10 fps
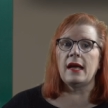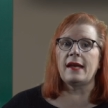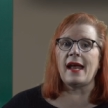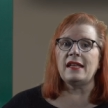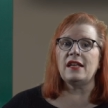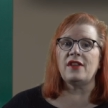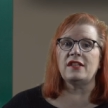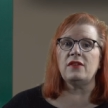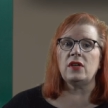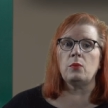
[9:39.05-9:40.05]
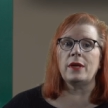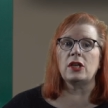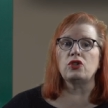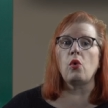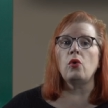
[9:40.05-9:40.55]
And adding in that dividend, we get a
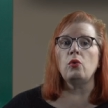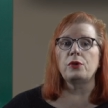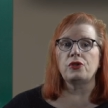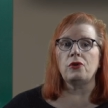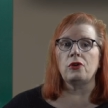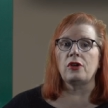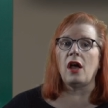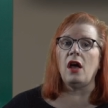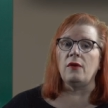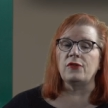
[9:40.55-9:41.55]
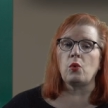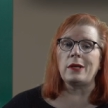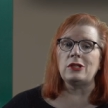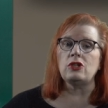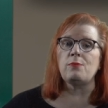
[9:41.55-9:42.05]
total return of
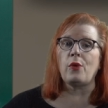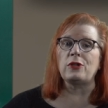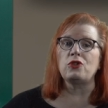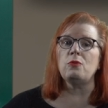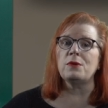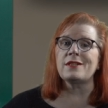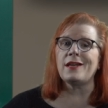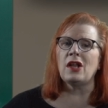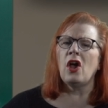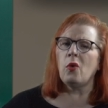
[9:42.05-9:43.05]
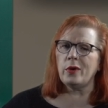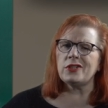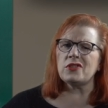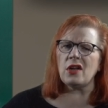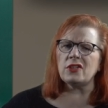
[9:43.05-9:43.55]
22.2%, which
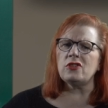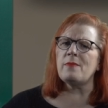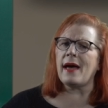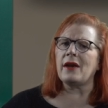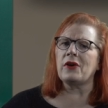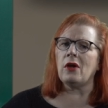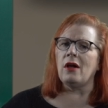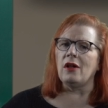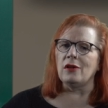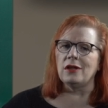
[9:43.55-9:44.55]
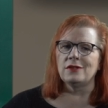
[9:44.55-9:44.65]
is not too bad at all.